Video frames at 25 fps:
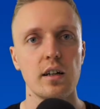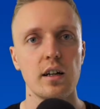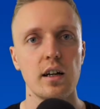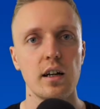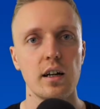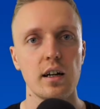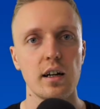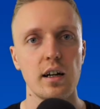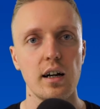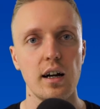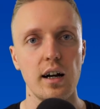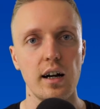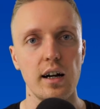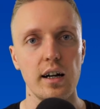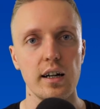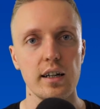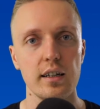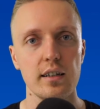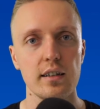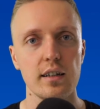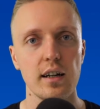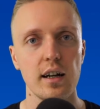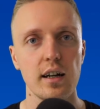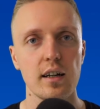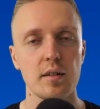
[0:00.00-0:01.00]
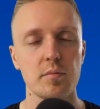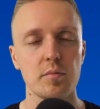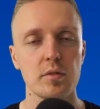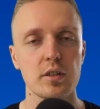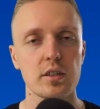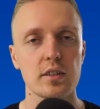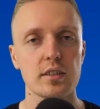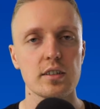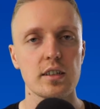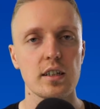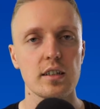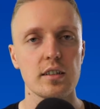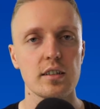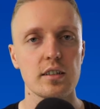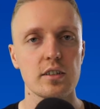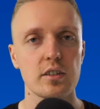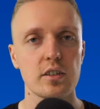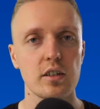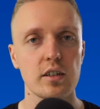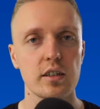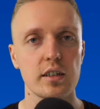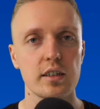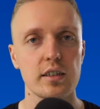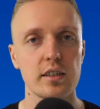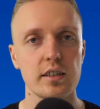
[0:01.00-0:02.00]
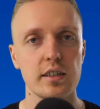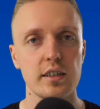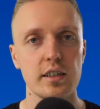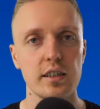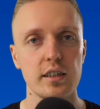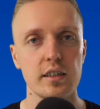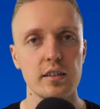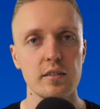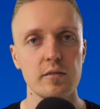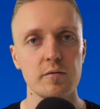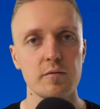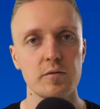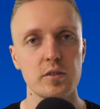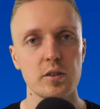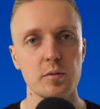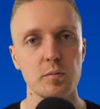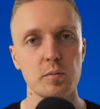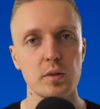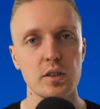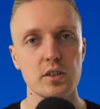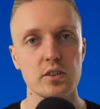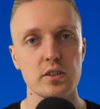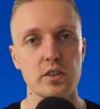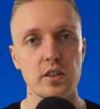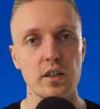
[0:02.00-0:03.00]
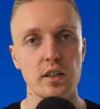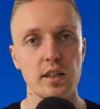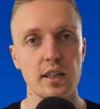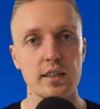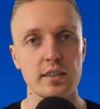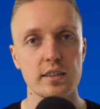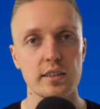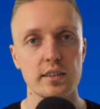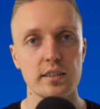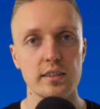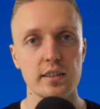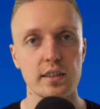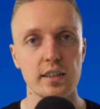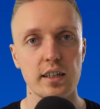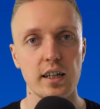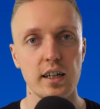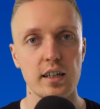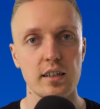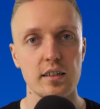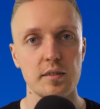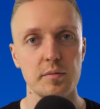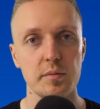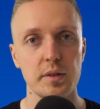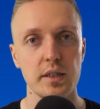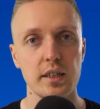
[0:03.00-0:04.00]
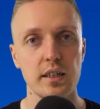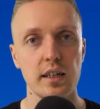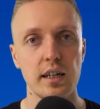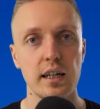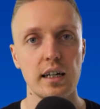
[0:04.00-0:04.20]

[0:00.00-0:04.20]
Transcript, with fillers: Hi, I'm Alexander Kocherhin from Monster Lessons Academy,